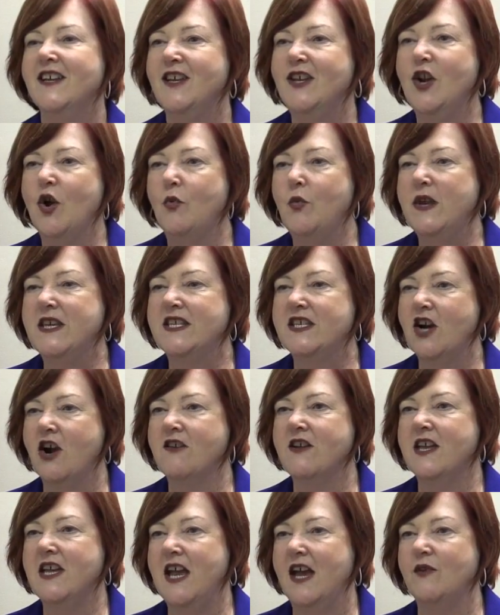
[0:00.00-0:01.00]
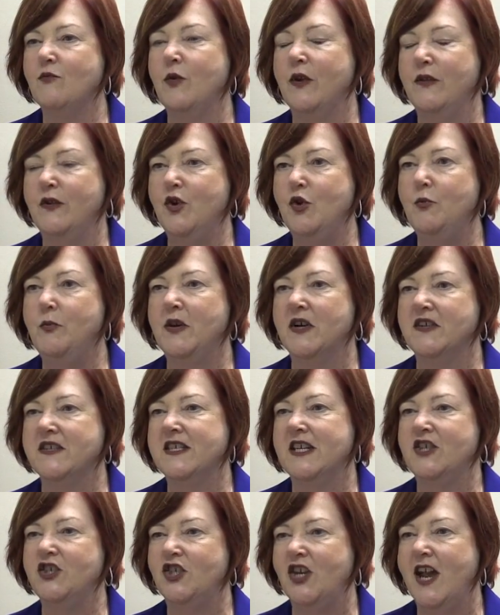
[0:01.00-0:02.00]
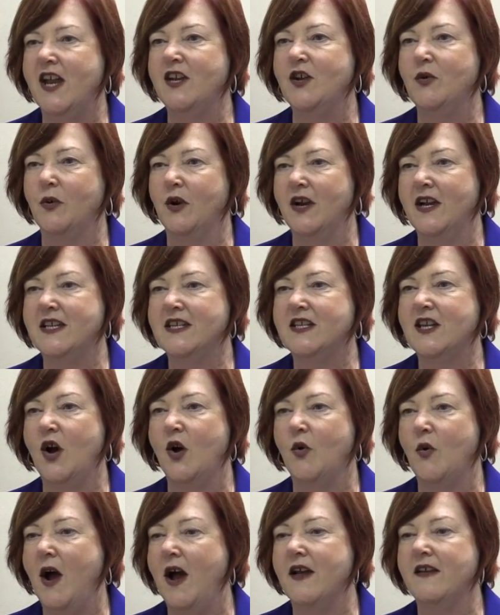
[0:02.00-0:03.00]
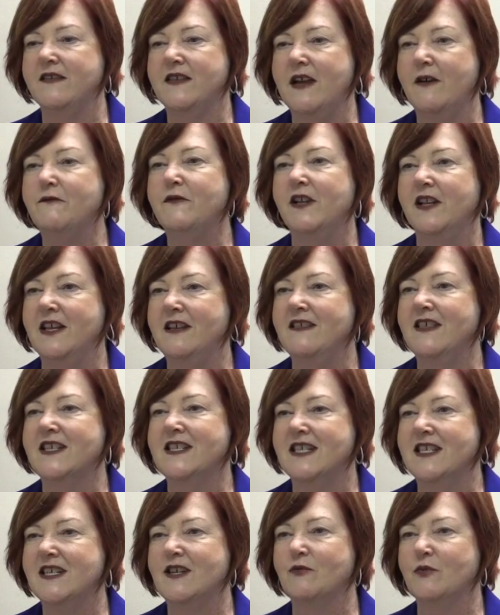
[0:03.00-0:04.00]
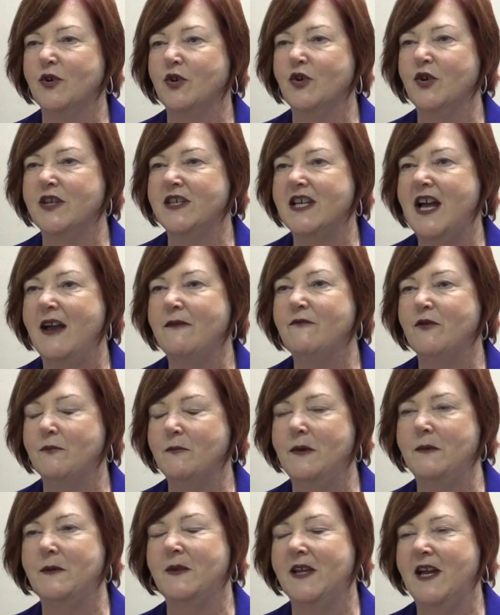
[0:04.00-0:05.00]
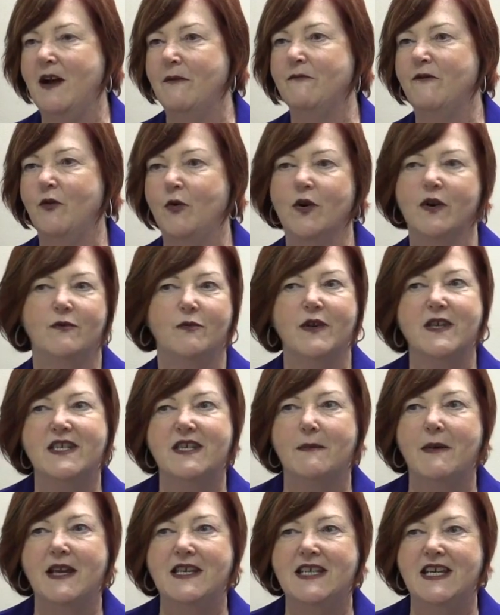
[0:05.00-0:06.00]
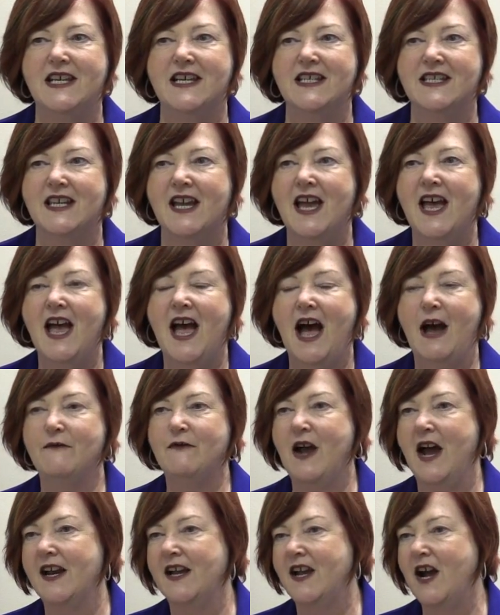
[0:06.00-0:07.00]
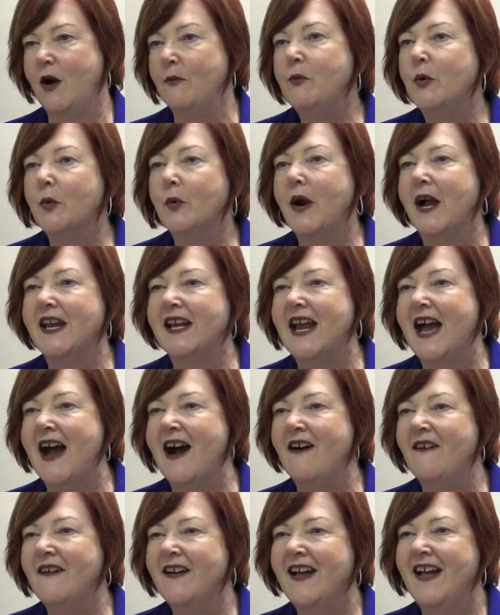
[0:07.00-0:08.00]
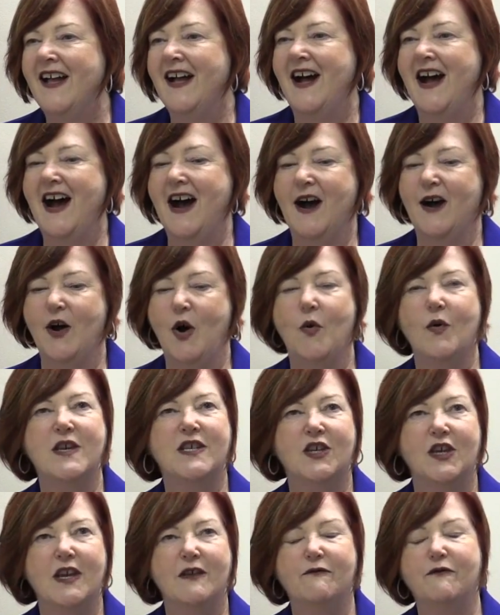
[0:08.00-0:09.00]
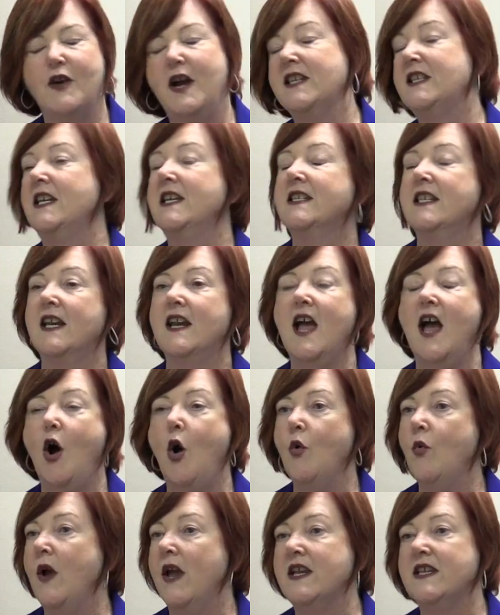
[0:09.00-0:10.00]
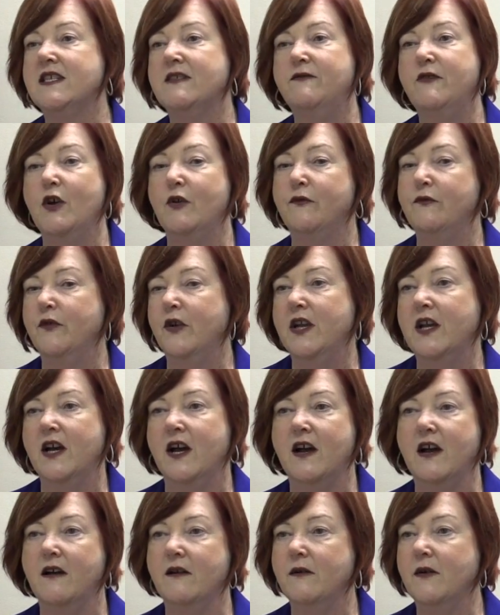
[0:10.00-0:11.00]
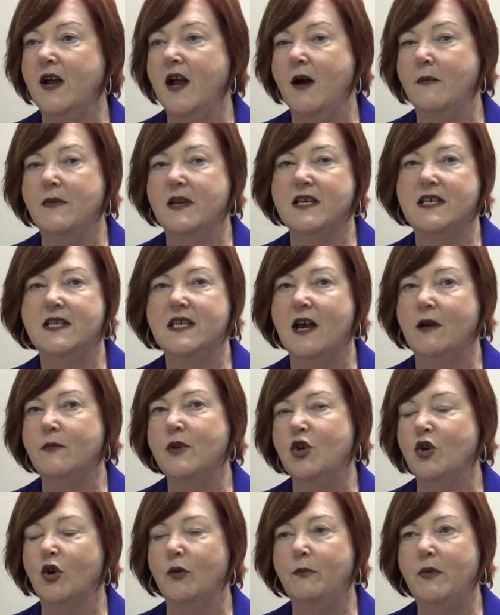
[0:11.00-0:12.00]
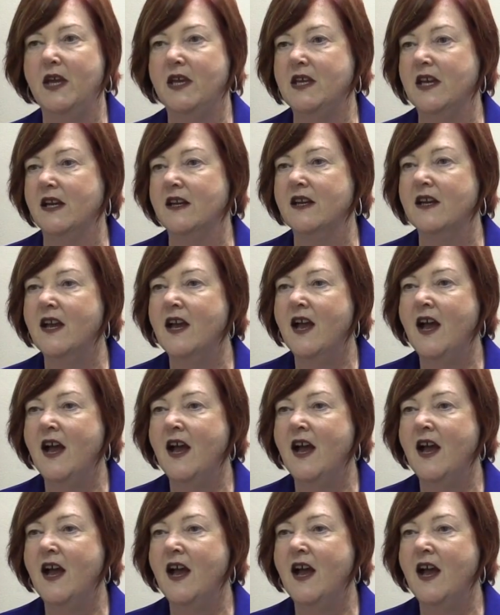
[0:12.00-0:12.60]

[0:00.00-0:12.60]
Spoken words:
We start again with new bills in January, so definitely this is a real good time for people to come forward with some ideas. I've got a couple right now, always looking for ideas, and always feel free to come and tell me your opinion.